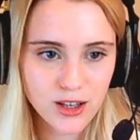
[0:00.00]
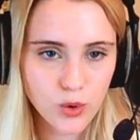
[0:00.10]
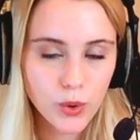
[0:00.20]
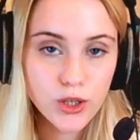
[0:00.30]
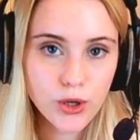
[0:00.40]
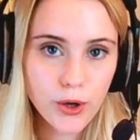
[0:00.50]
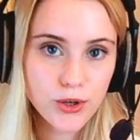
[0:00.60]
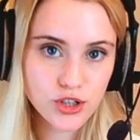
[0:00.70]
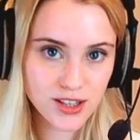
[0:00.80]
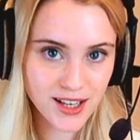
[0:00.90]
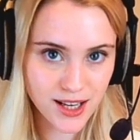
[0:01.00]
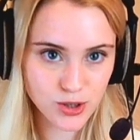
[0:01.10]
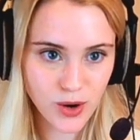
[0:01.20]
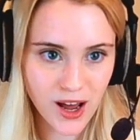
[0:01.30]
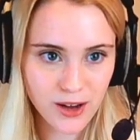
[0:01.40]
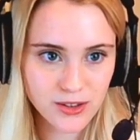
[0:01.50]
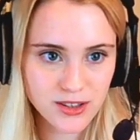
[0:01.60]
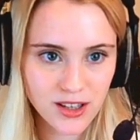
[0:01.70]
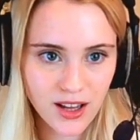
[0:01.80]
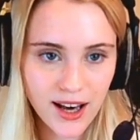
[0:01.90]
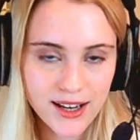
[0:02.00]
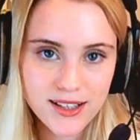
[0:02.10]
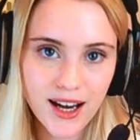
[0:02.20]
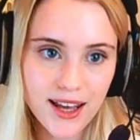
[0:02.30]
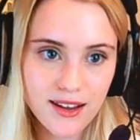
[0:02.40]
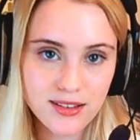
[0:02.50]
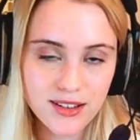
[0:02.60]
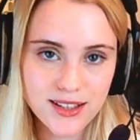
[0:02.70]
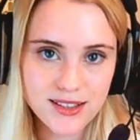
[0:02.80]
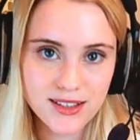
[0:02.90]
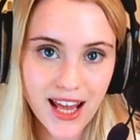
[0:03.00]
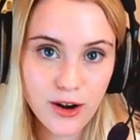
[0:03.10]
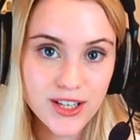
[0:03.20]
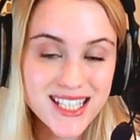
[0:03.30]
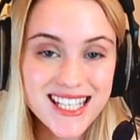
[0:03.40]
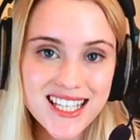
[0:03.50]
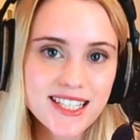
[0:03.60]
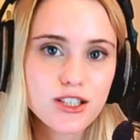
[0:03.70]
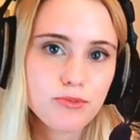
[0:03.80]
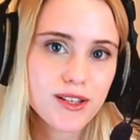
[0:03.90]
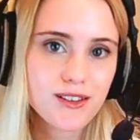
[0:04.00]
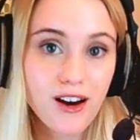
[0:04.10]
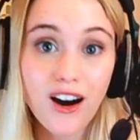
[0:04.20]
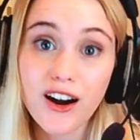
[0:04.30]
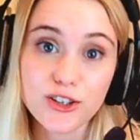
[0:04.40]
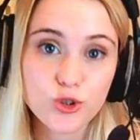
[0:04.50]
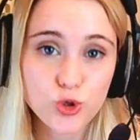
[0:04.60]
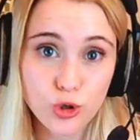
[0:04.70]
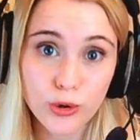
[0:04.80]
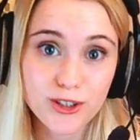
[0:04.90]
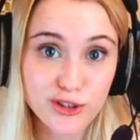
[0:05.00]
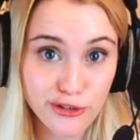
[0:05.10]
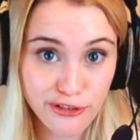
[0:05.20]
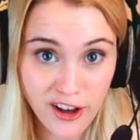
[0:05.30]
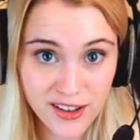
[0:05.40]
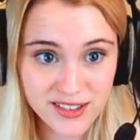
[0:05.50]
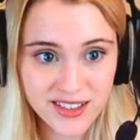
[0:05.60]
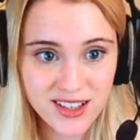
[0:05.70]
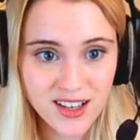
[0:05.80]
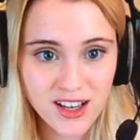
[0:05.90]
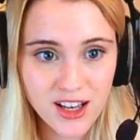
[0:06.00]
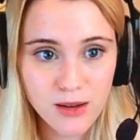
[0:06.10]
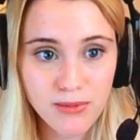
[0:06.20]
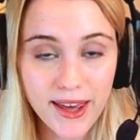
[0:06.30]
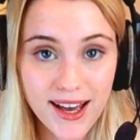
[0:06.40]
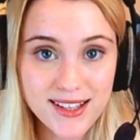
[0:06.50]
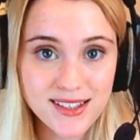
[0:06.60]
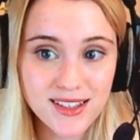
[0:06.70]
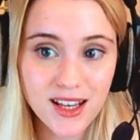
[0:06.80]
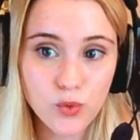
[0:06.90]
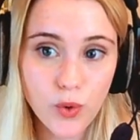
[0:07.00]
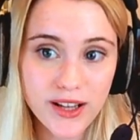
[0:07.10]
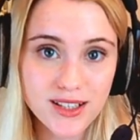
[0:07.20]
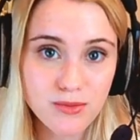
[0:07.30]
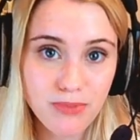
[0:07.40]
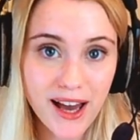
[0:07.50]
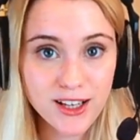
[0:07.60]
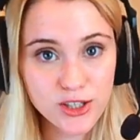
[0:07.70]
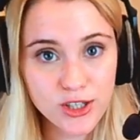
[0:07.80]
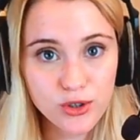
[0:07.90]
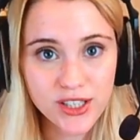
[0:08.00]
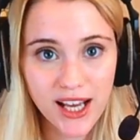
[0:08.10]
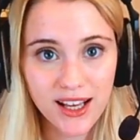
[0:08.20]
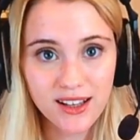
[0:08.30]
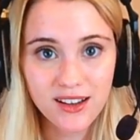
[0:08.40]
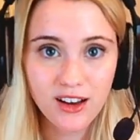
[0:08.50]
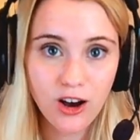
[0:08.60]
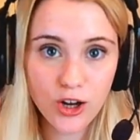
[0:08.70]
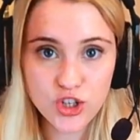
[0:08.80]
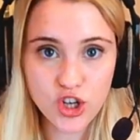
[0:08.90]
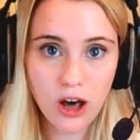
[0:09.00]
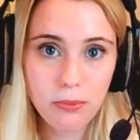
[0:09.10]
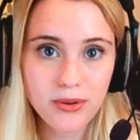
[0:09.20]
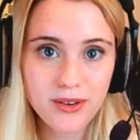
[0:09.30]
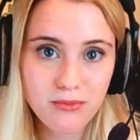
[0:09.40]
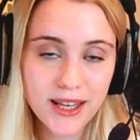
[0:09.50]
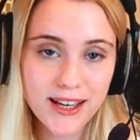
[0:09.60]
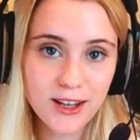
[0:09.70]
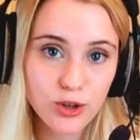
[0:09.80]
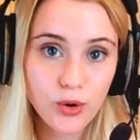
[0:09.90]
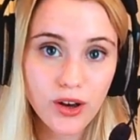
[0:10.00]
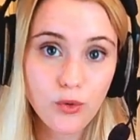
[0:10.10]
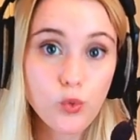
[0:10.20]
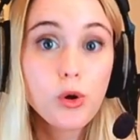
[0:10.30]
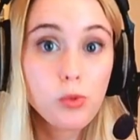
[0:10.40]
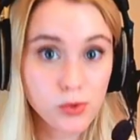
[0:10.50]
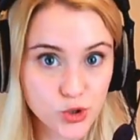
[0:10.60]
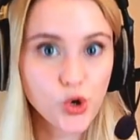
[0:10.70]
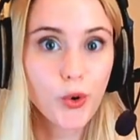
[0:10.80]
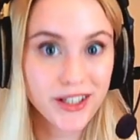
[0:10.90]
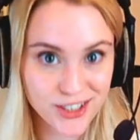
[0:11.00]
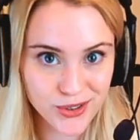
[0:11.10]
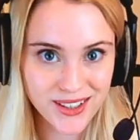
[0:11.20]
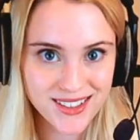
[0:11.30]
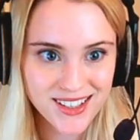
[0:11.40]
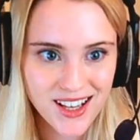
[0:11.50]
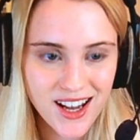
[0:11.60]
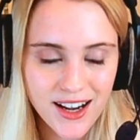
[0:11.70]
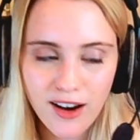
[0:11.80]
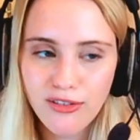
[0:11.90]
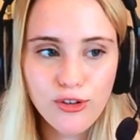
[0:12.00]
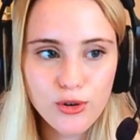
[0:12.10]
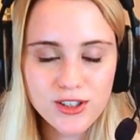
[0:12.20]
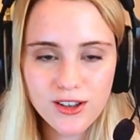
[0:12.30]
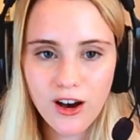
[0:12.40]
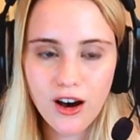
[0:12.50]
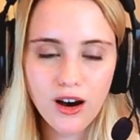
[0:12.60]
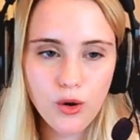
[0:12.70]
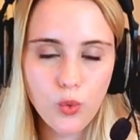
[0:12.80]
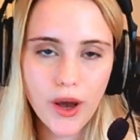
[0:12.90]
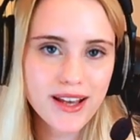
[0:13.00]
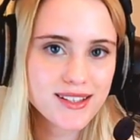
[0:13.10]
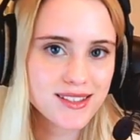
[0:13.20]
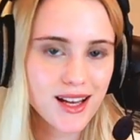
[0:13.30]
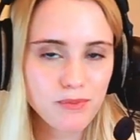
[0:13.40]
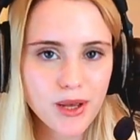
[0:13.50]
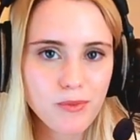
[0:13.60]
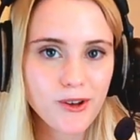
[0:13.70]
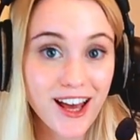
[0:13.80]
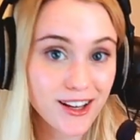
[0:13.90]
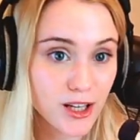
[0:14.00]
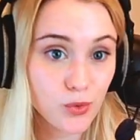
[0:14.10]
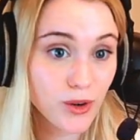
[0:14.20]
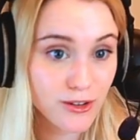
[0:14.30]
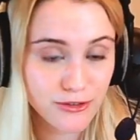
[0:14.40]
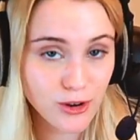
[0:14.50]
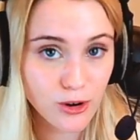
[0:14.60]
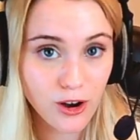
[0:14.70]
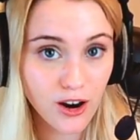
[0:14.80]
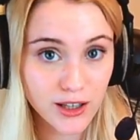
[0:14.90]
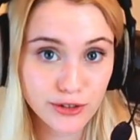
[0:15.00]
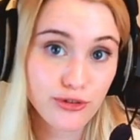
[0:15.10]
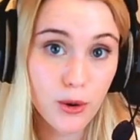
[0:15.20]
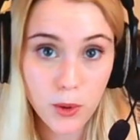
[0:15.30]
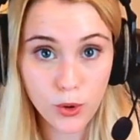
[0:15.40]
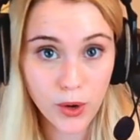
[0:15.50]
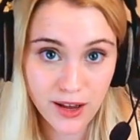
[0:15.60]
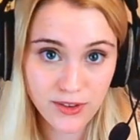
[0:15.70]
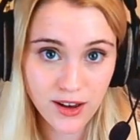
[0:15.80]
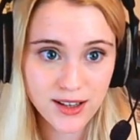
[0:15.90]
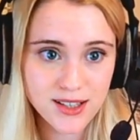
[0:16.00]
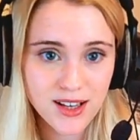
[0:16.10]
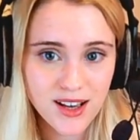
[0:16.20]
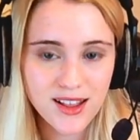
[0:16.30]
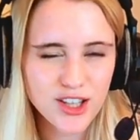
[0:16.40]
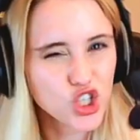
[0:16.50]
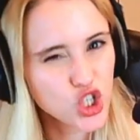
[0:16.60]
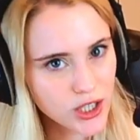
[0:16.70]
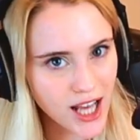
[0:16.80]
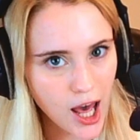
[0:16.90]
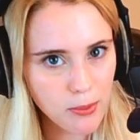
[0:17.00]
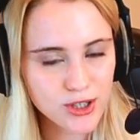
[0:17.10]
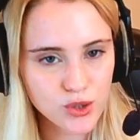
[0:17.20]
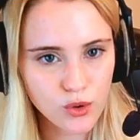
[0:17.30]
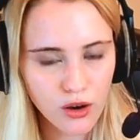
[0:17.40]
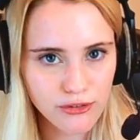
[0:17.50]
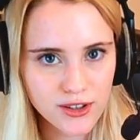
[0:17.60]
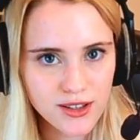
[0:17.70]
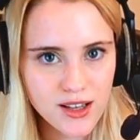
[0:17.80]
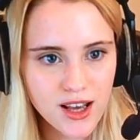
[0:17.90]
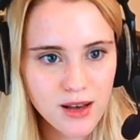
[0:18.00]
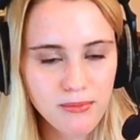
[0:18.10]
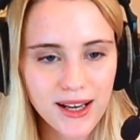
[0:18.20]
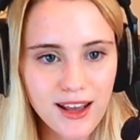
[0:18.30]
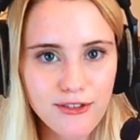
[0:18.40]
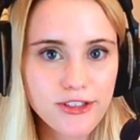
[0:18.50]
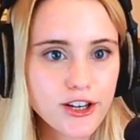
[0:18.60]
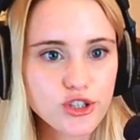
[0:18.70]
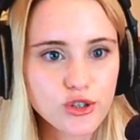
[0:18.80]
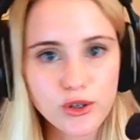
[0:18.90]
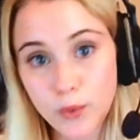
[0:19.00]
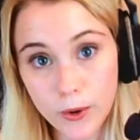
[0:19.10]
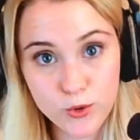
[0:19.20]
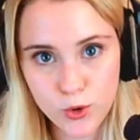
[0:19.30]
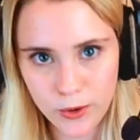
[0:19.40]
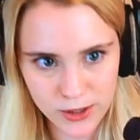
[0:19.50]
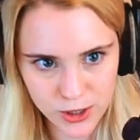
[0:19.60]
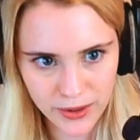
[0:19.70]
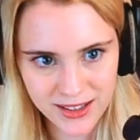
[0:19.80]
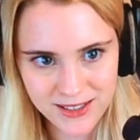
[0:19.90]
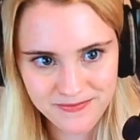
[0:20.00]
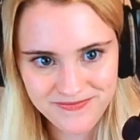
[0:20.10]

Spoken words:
When you go into the next round, Artgaeth is guaranteed to be the card you draw into first, because it went back into your deck on top, meaning you will draw into it. Now, of course, there are ways that people can get rid of your card from your graveyard. This shouldn't happen too often, but if they do, you won't draw into it.